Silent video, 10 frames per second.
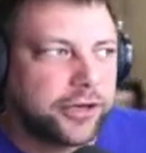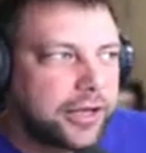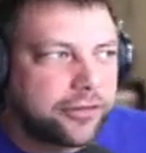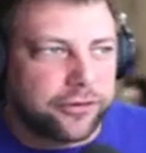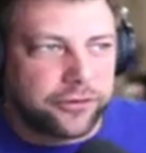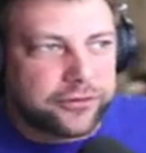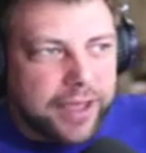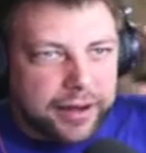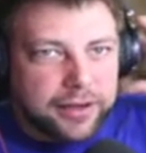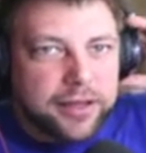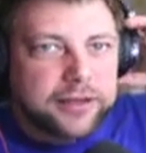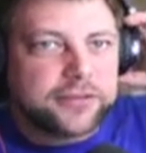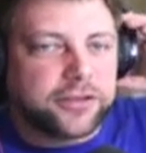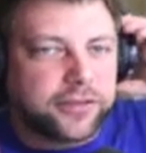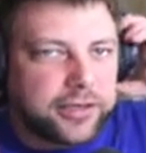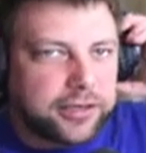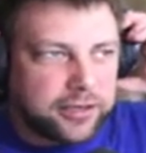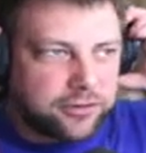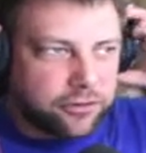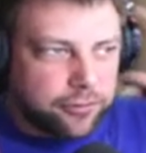on their side. So they need to
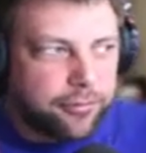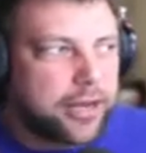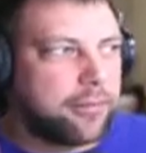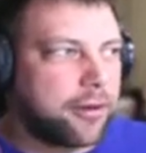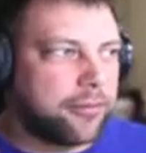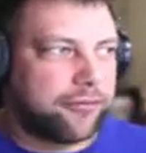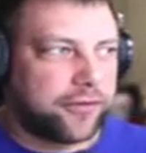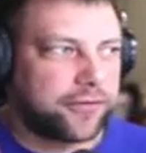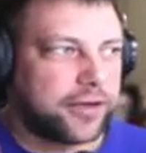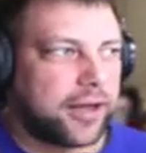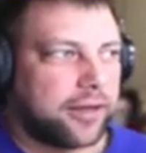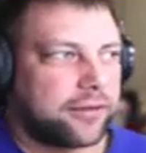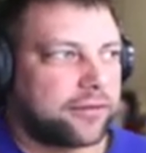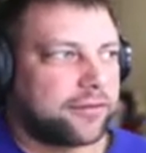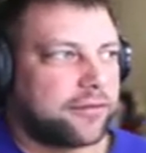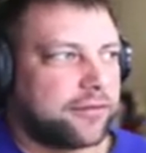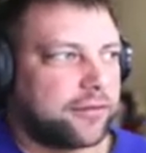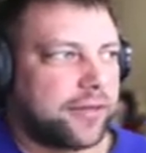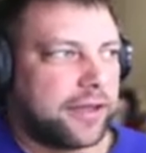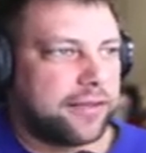do a minimum of $50.
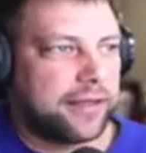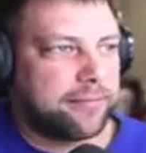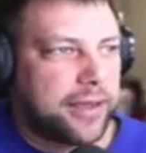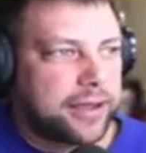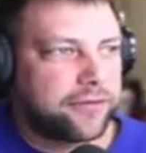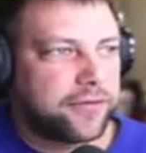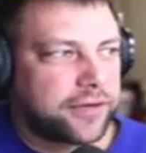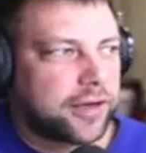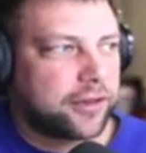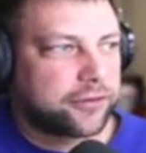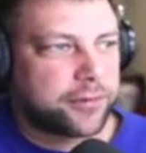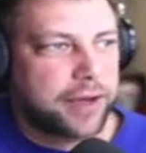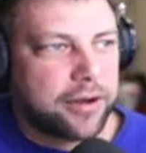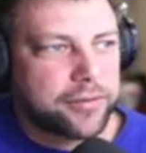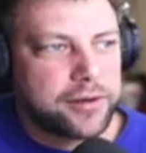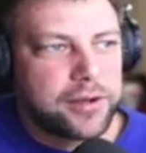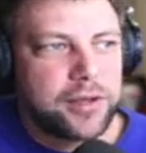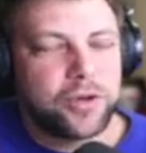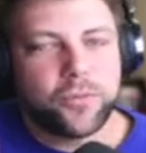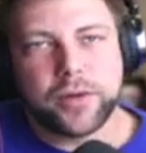They make $50 per hour.
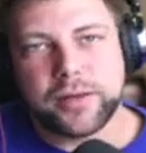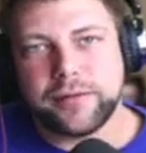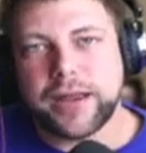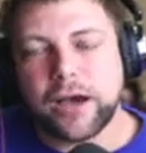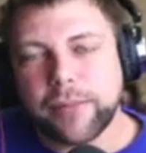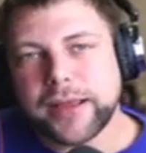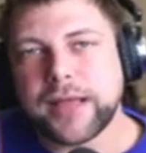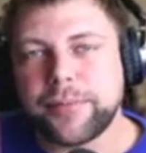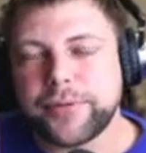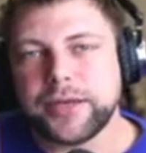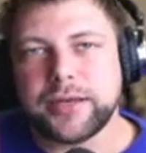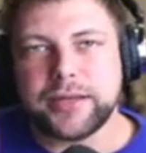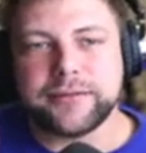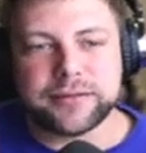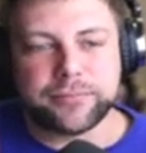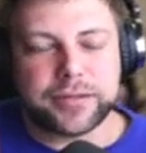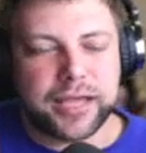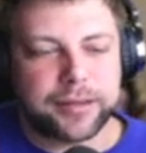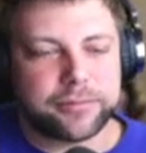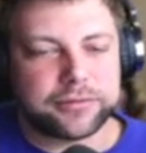Well, now my company needs to be
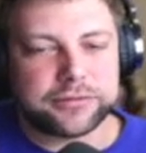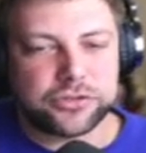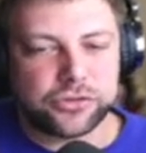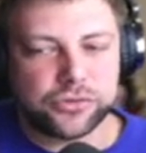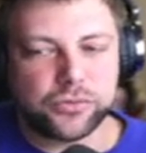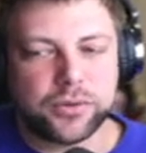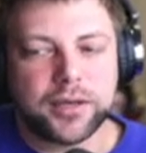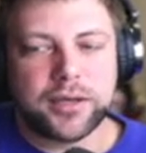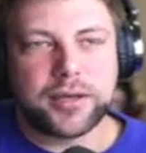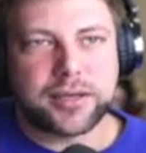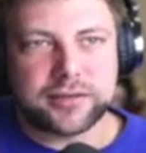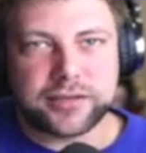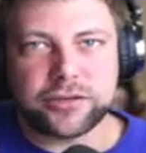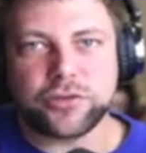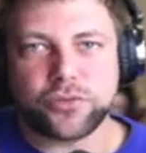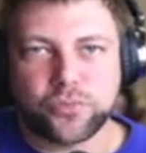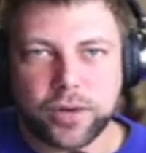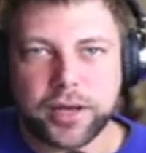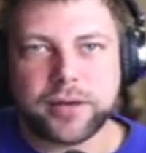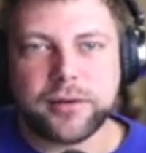able to continue to
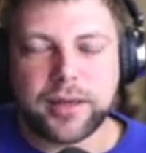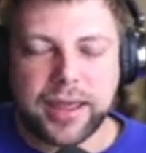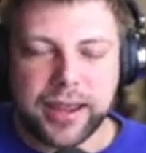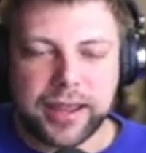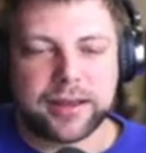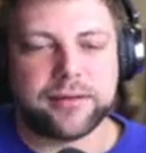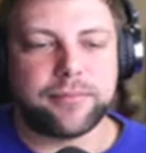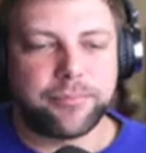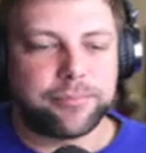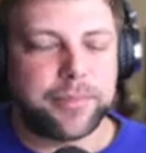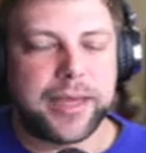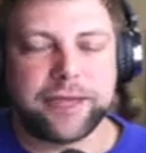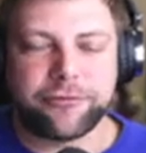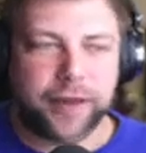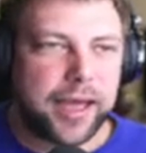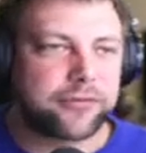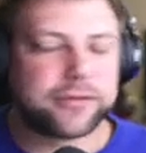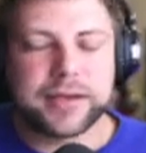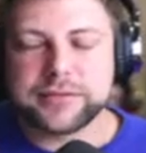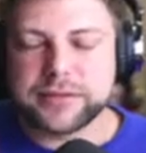run and pay for
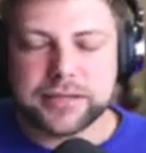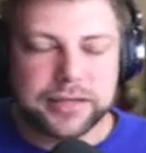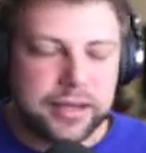advertising